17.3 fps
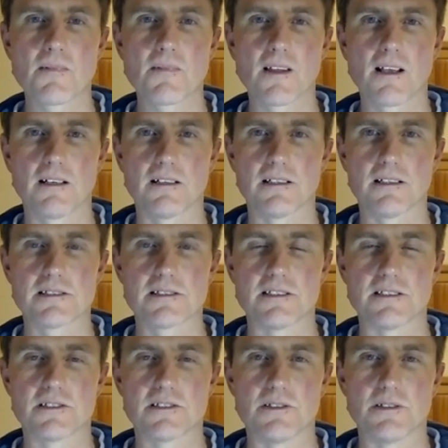and
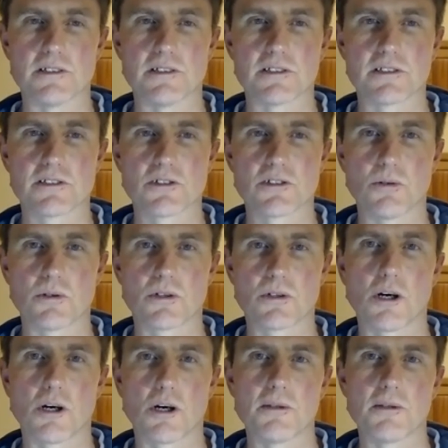listen to this short
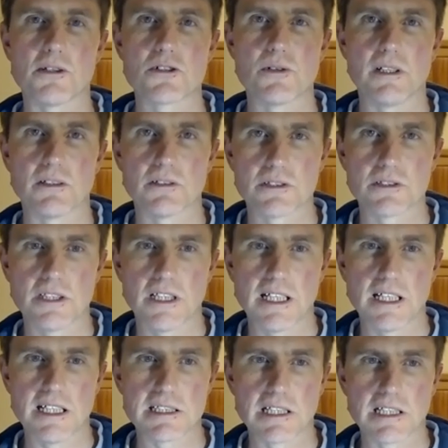commentary on
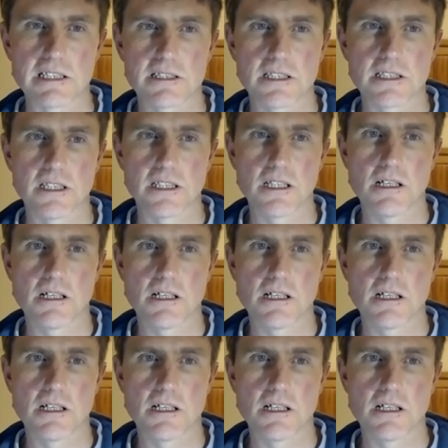today's lesson.